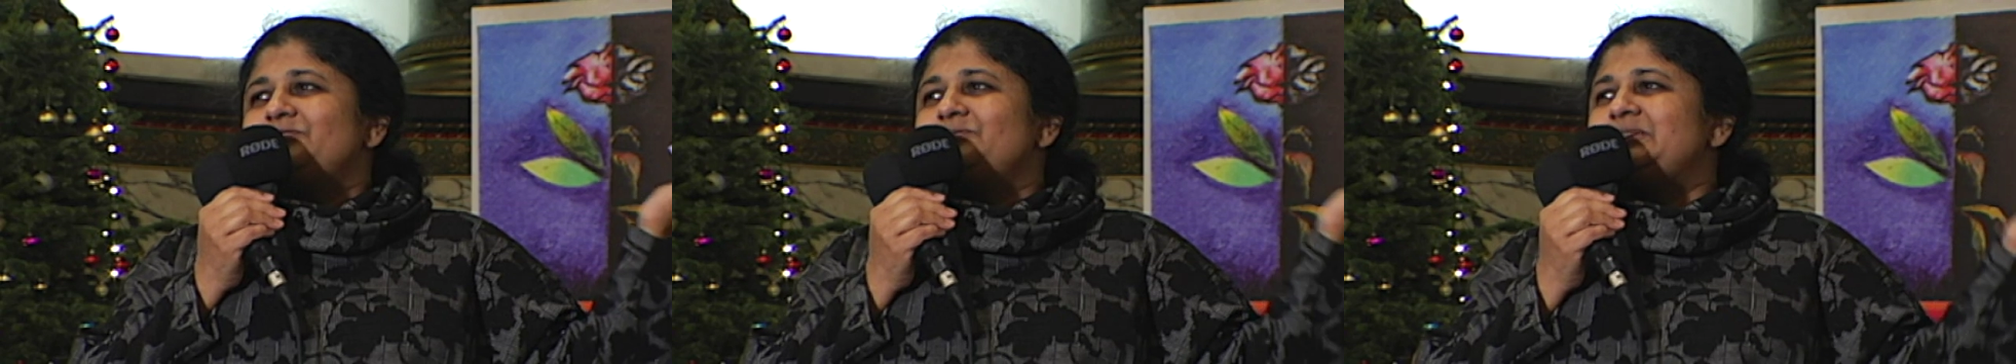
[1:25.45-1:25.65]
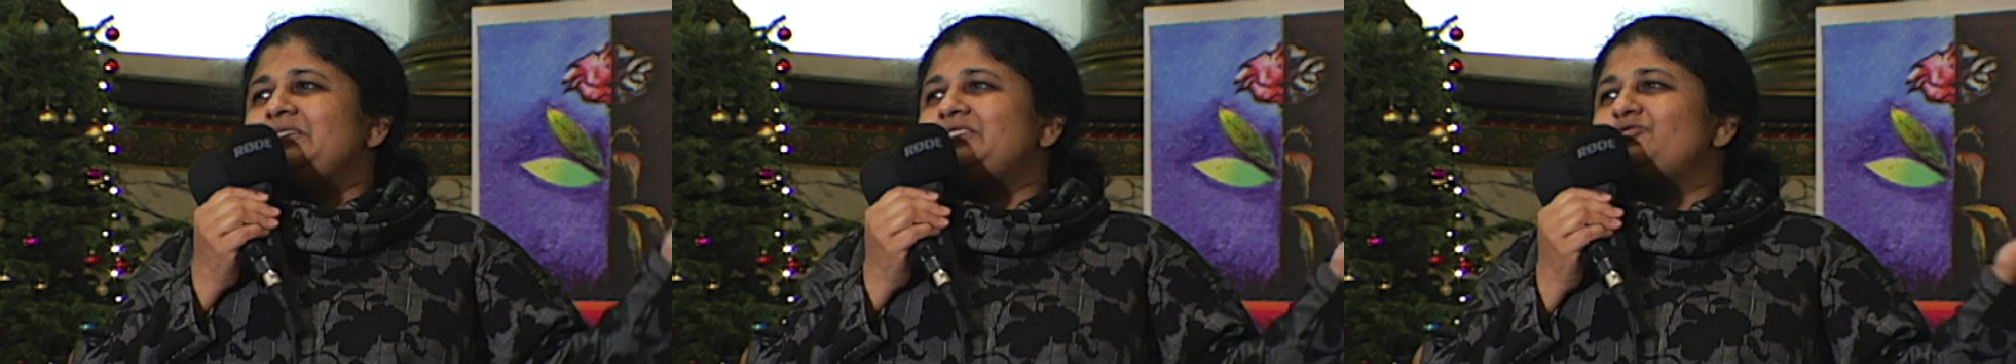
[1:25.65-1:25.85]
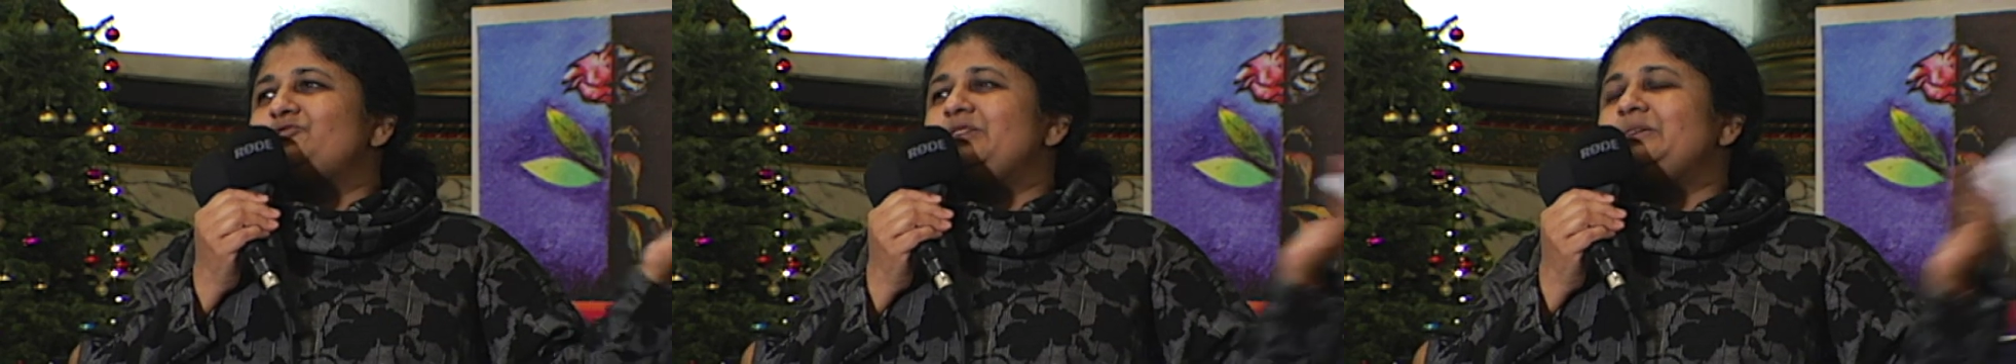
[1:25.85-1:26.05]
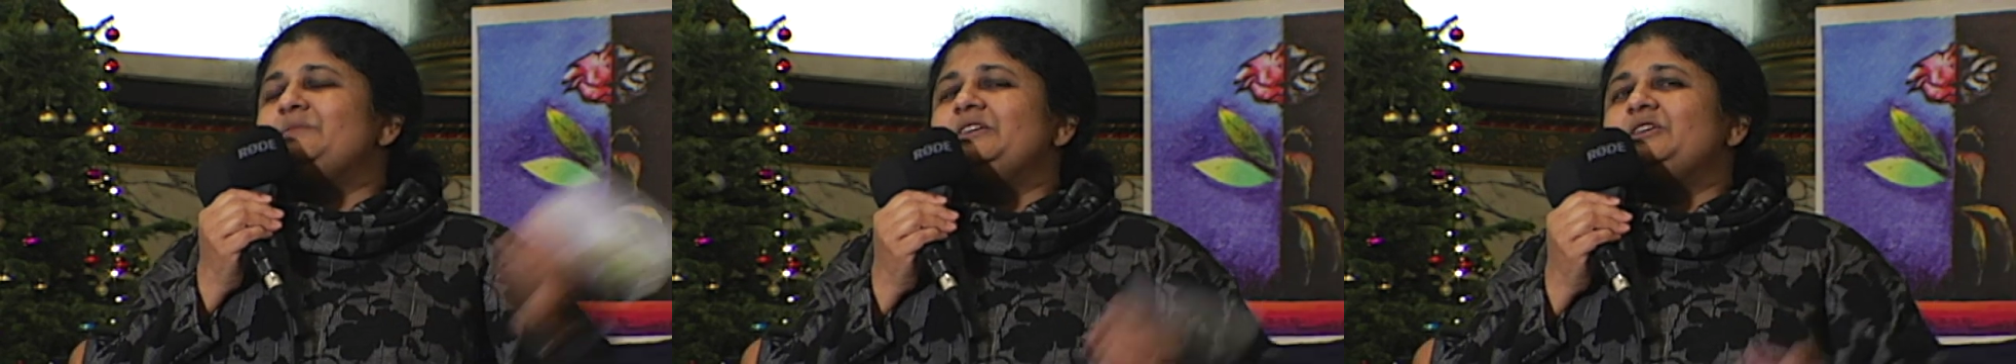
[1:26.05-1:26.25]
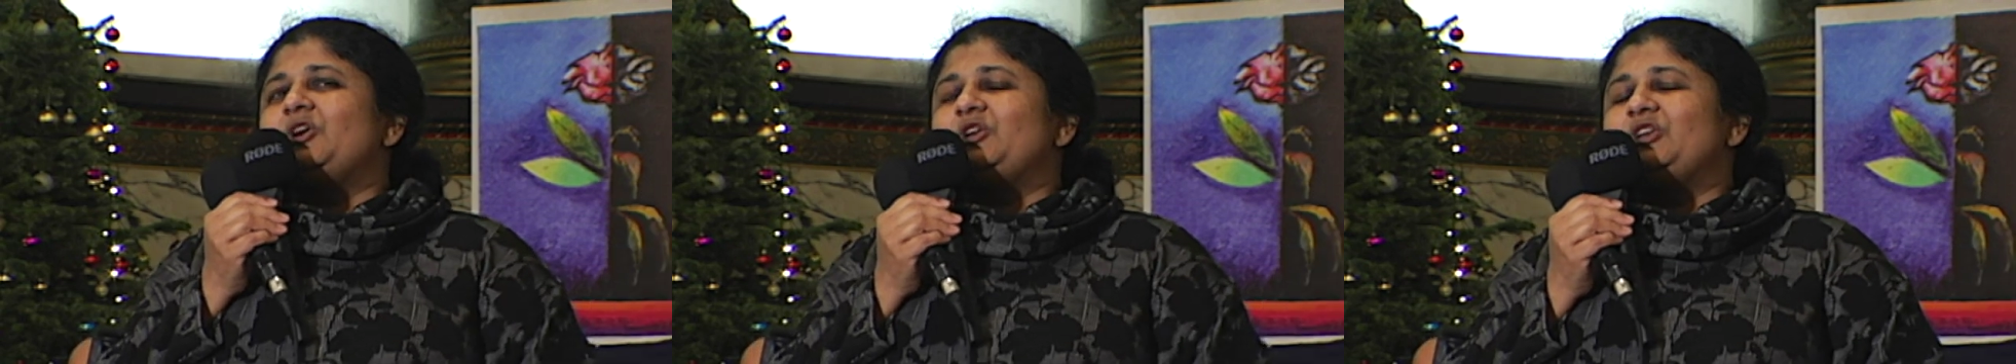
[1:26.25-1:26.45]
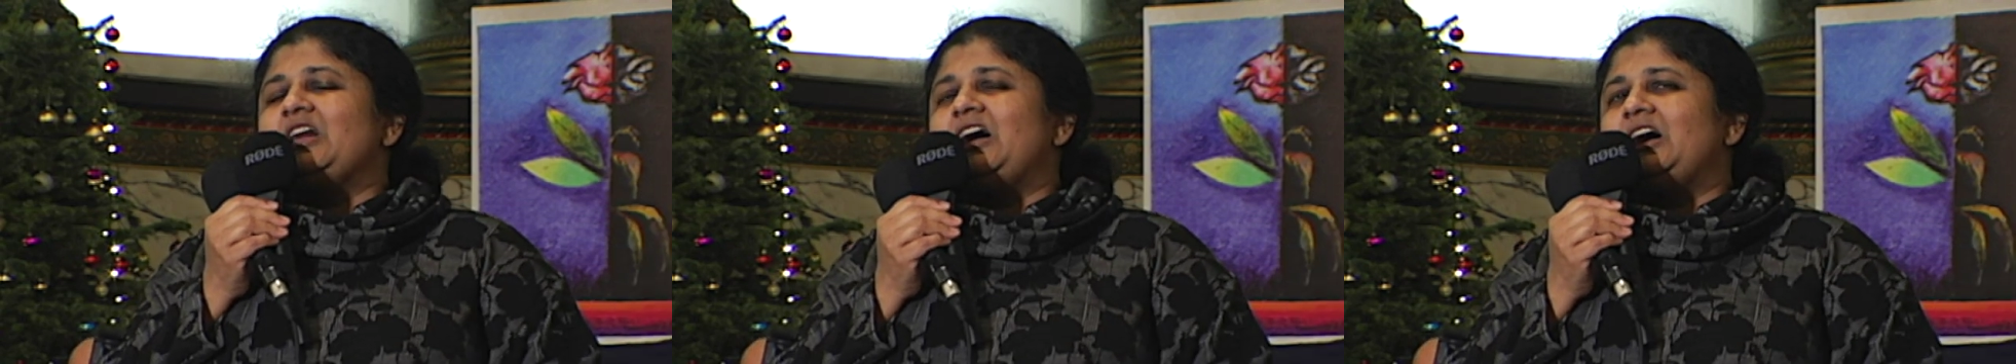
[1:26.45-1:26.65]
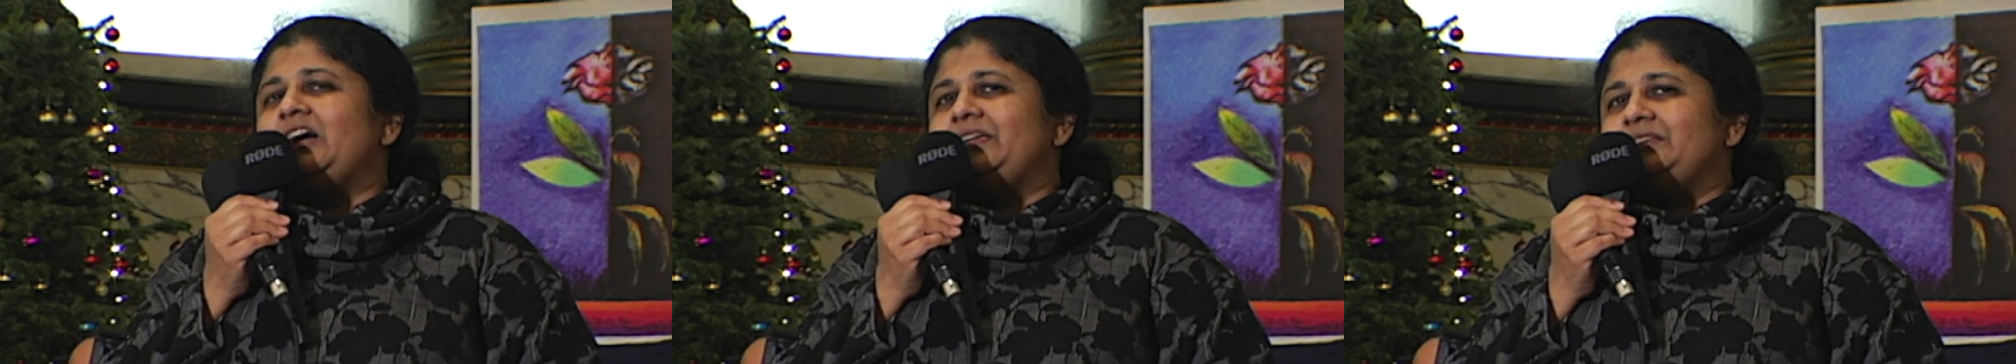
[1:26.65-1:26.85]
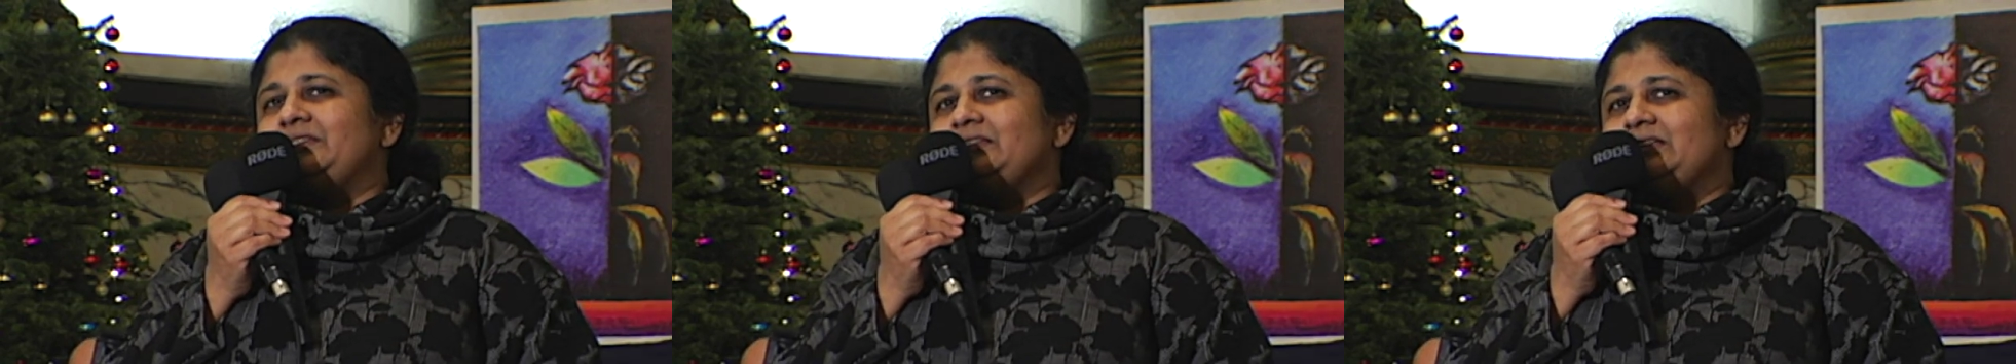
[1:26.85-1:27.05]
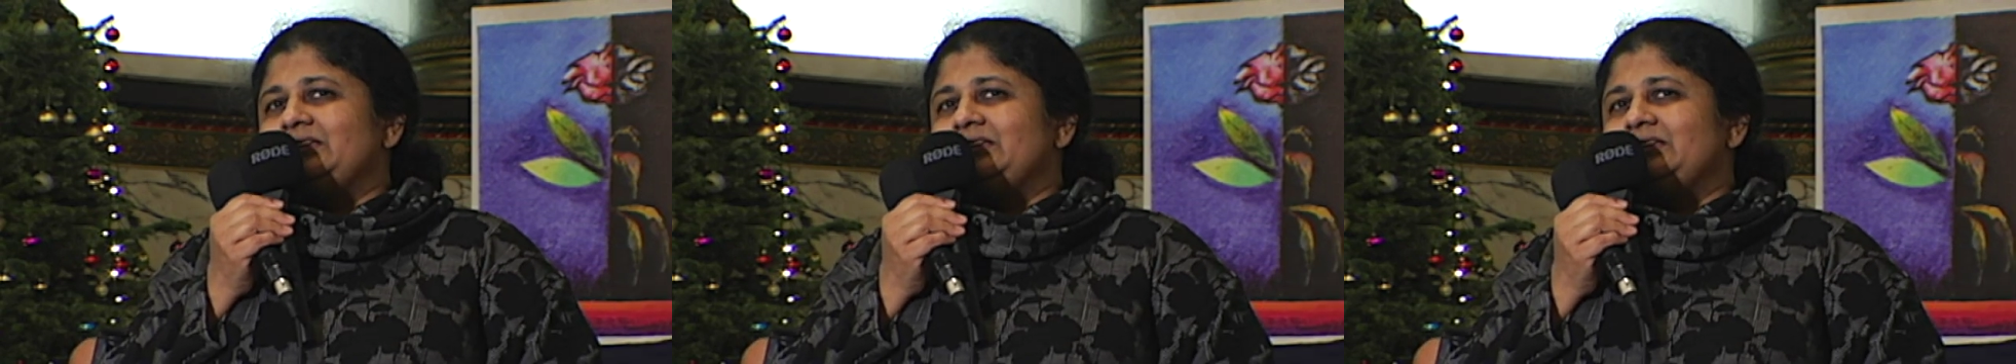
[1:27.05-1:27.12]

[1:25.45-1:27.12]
restreaming online,